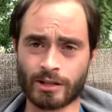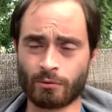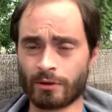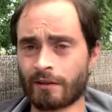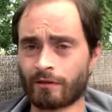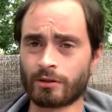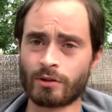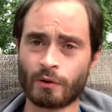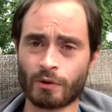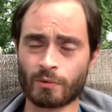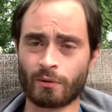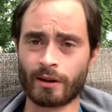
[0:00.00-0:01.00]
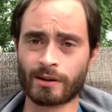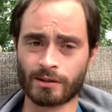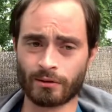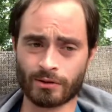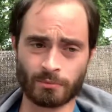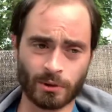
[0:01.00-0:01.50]
you wouldn't even do those ones?
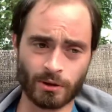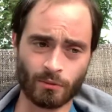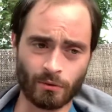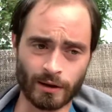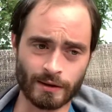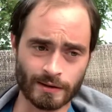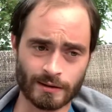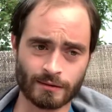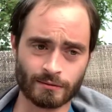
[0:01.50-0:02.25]
Those would be the ones,